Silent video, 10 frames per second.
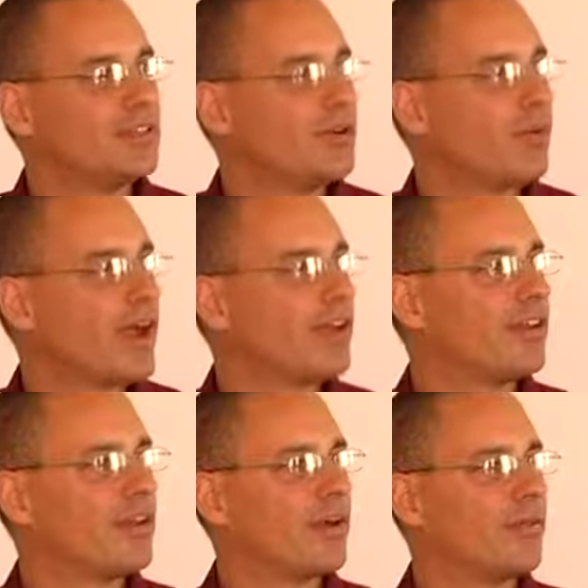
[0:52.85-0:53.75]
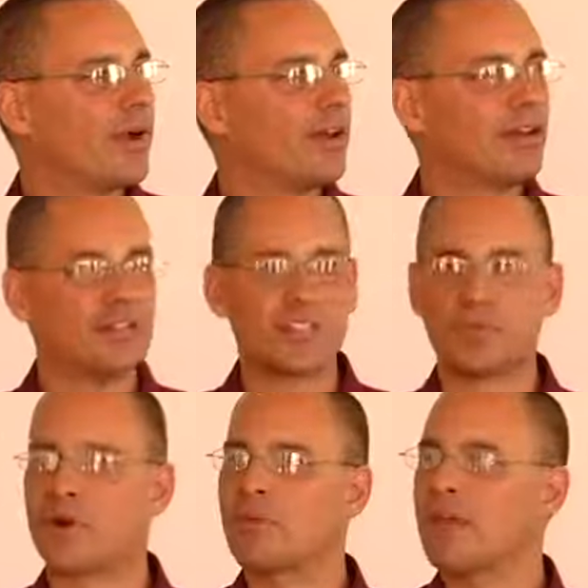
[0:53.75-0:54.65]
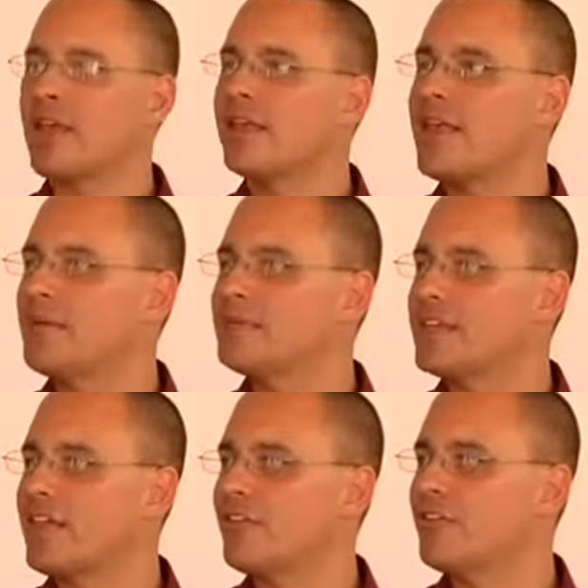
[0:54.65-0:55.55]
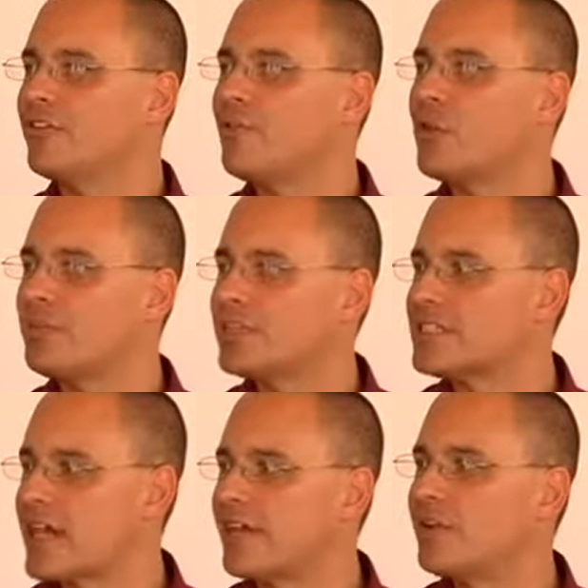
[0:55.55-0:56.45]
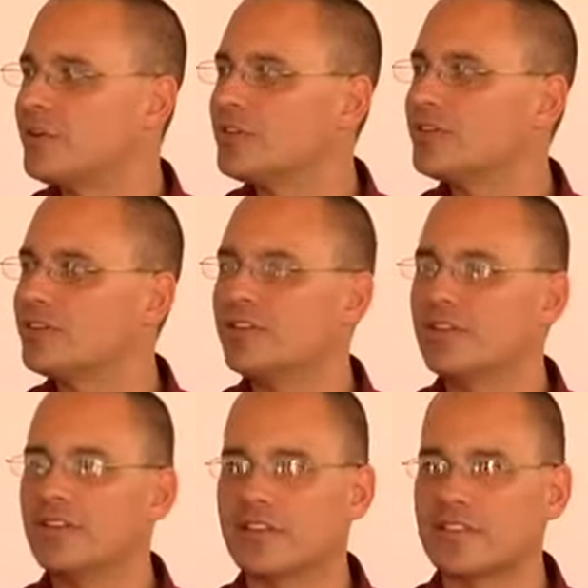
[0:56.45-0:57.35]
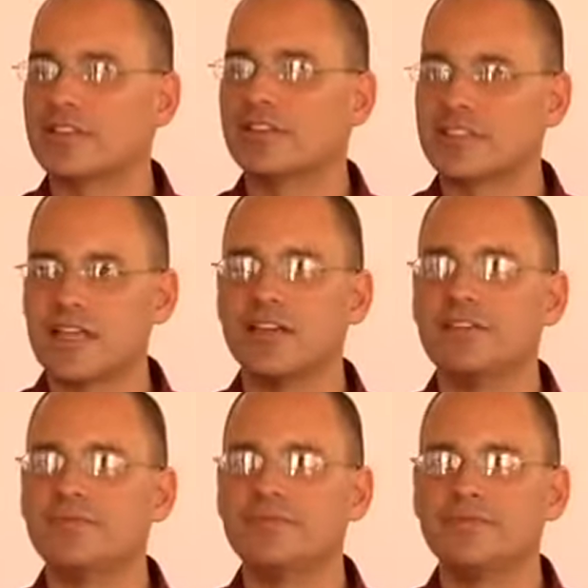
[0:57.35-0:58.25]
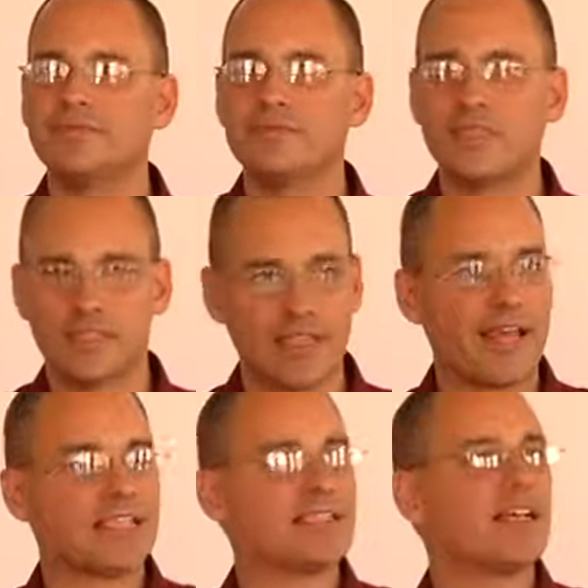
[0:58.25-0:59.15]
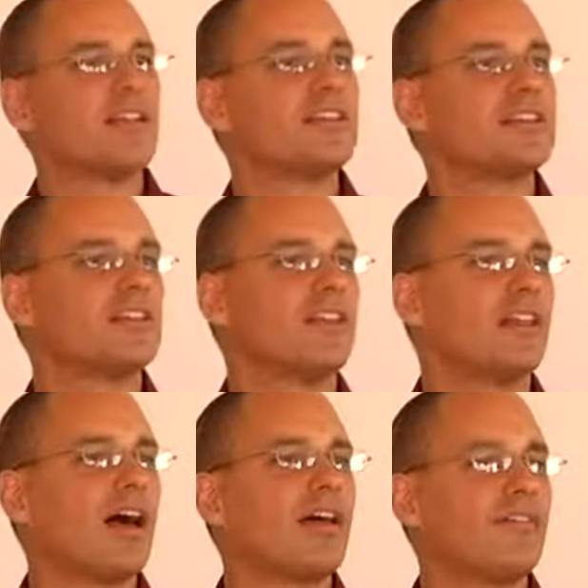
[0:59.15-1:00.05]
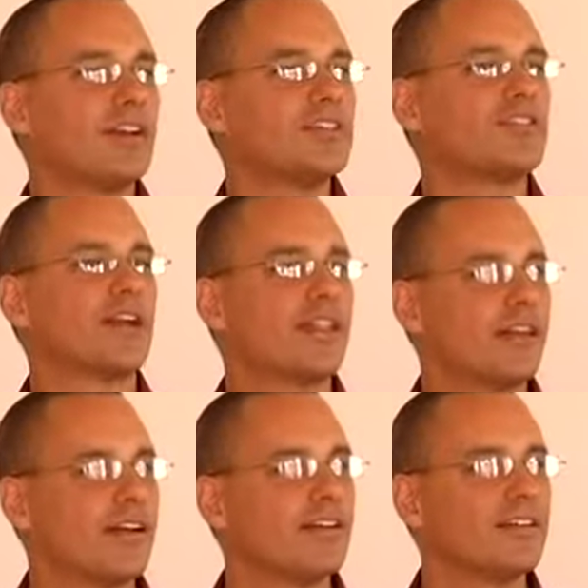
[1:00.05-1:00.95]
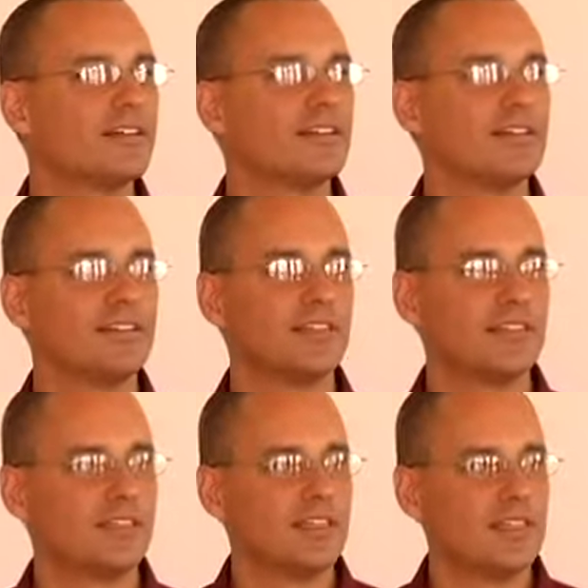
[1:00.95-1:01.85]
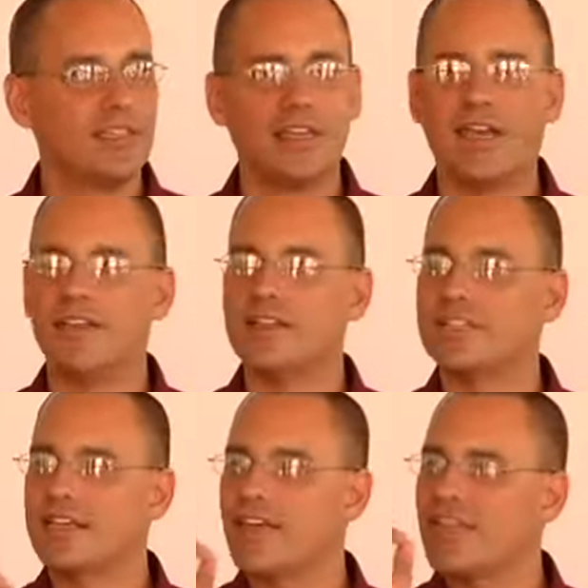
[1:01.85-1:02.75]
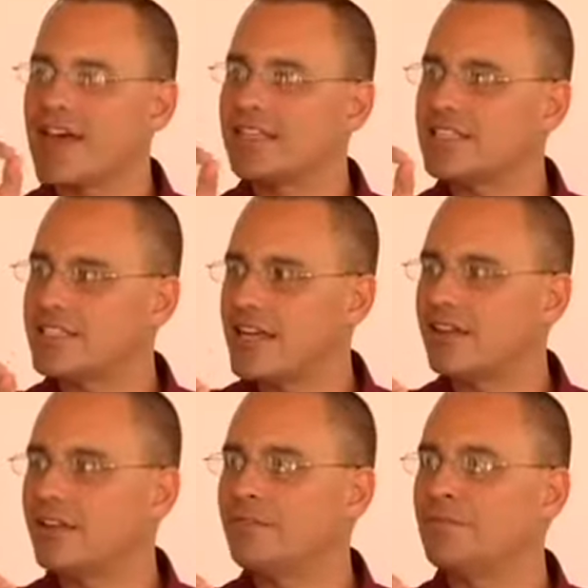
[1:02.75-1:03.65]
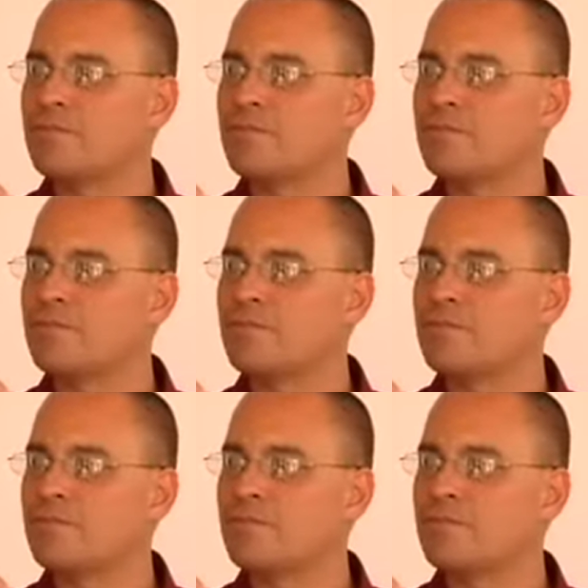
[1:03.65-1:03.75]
when sperm and egg came together and formed a zygote, the single cell, they say that cell is still alive and it's right there. And they say that that cell